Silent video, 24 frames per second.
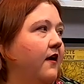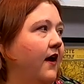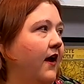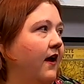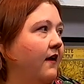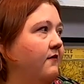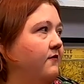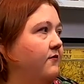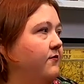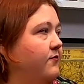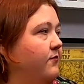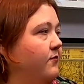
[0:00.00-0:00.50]

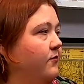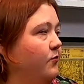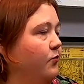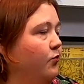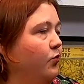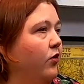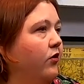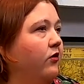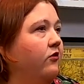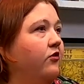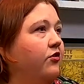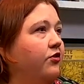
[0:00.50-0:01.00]
I've
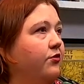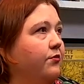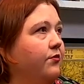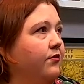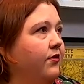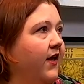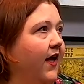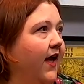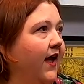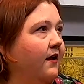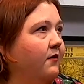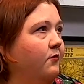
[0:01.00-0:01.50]
worked
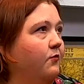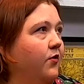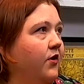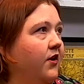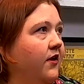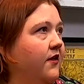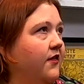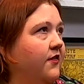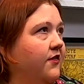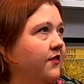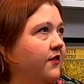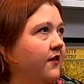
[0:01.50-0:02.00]
through that
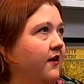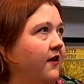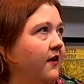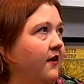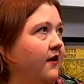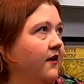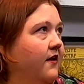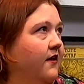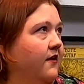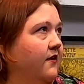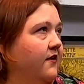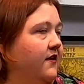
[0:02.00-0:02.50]
with
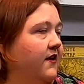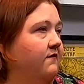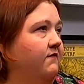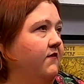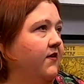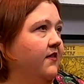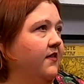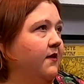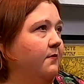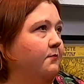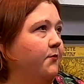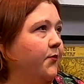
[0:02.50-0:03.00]

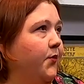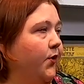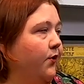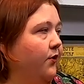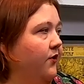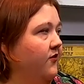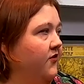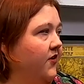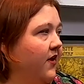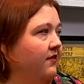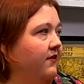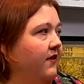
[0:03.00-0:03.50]
giving them perks.